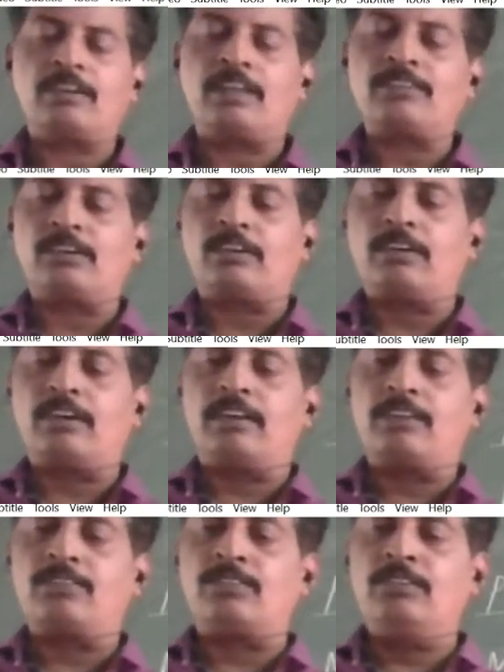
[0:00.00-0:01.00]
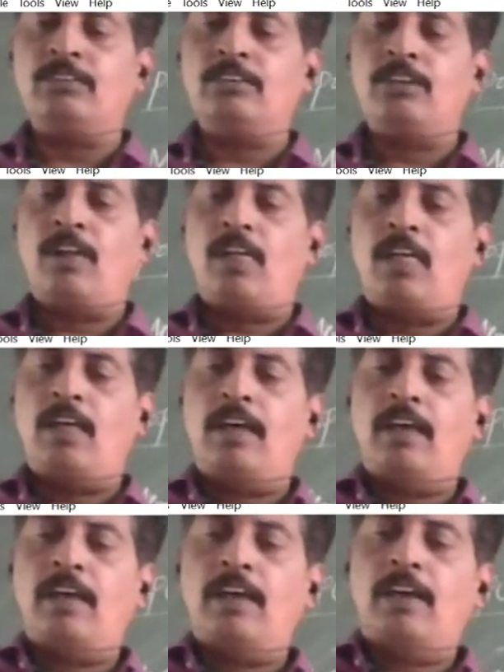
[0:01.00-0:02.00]
has recognized
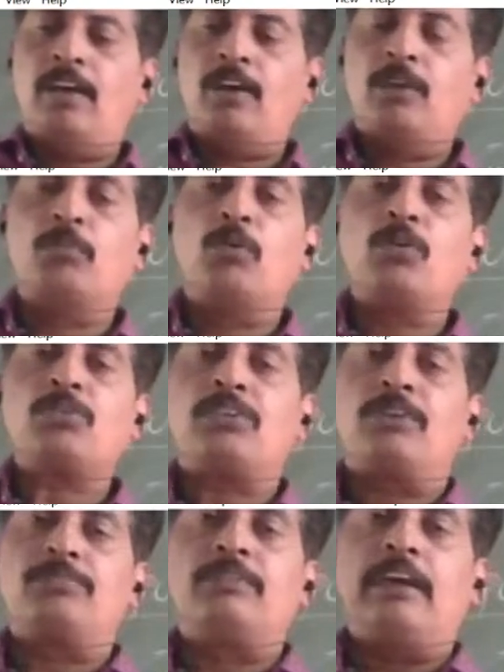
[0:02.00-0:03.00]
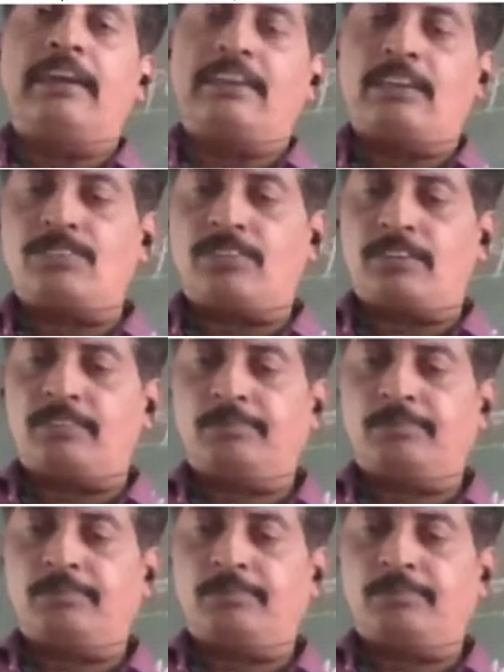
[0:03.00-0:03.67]
most of the attention.